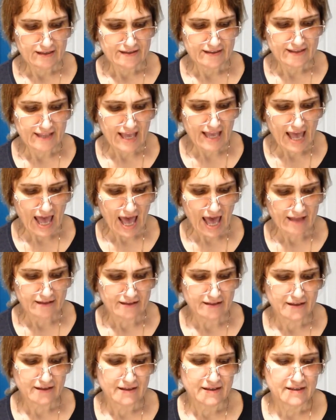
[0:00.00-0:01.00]
dead,
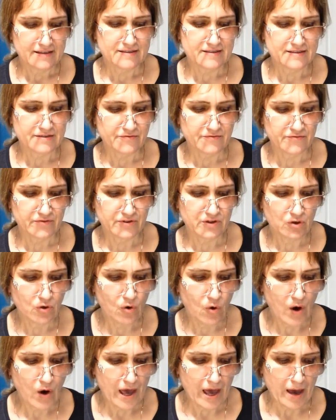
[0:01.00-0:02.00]
the
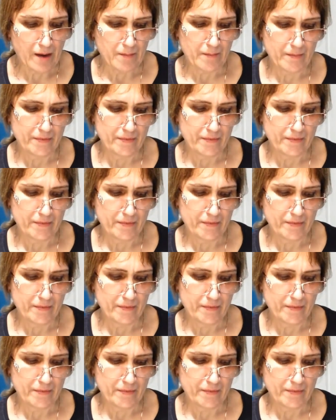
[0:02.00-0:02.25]
phloem,